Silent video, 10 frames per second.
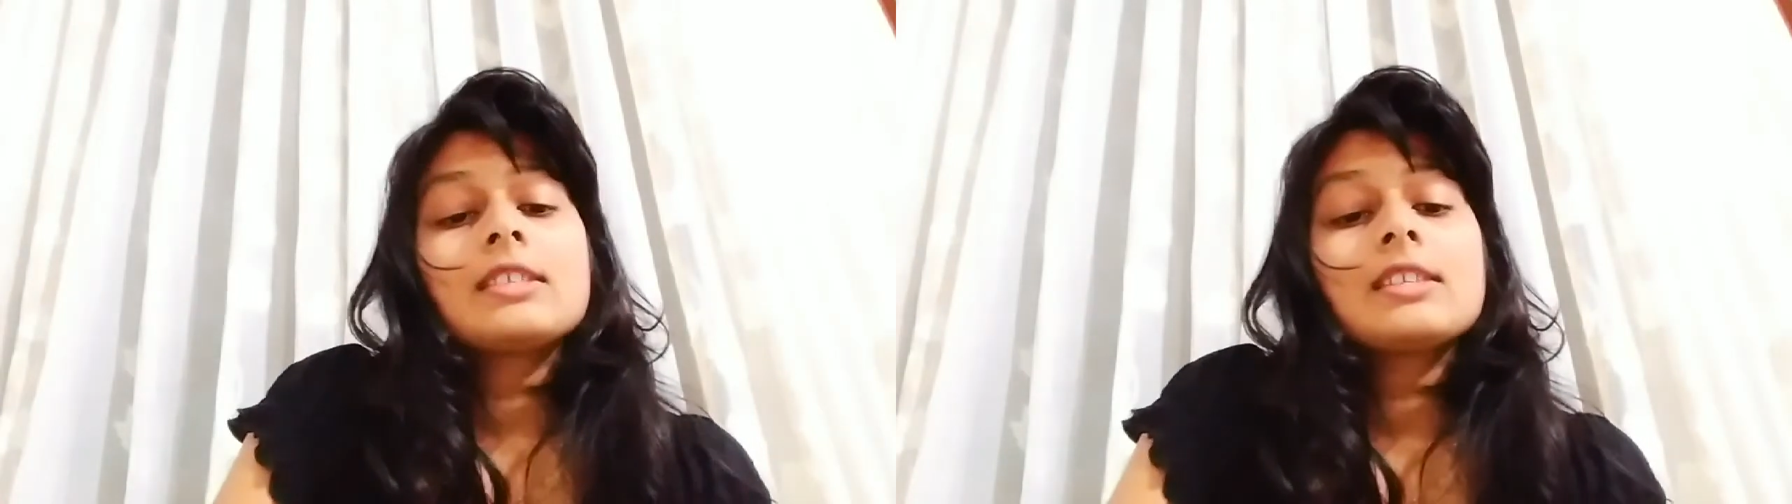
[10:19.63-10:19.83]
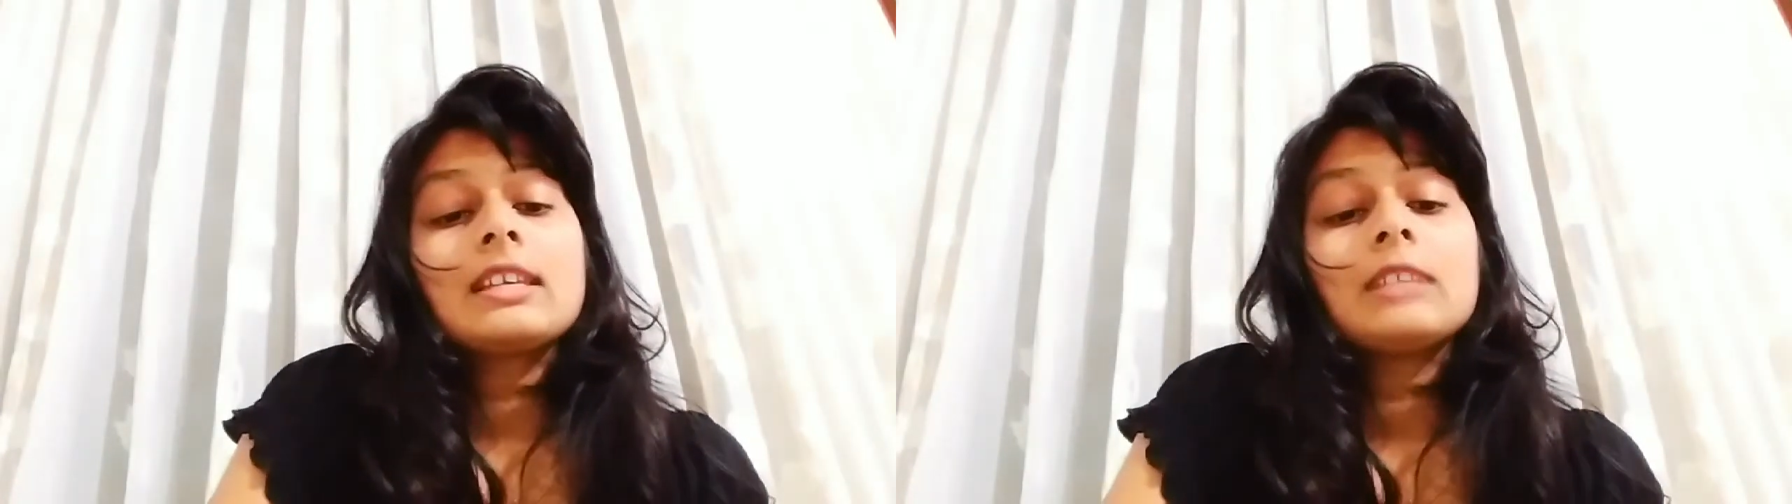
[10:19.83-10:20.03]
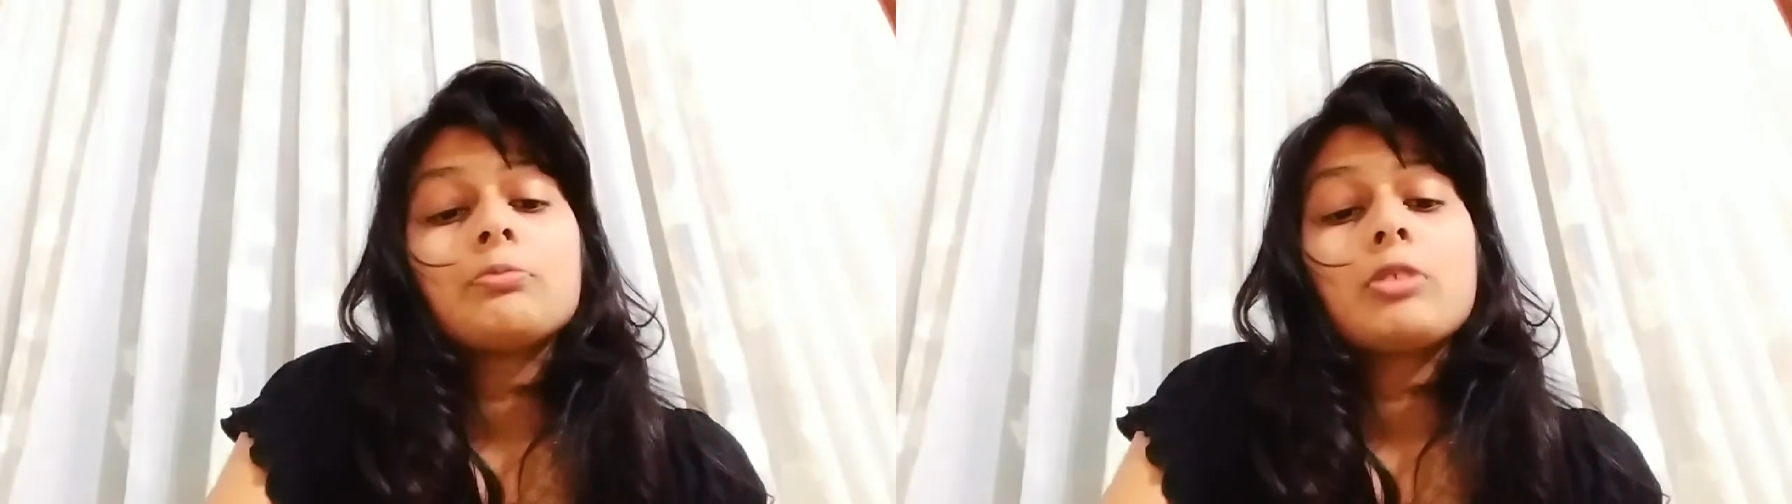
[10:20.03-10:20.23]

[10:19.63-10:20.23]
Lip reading: I said,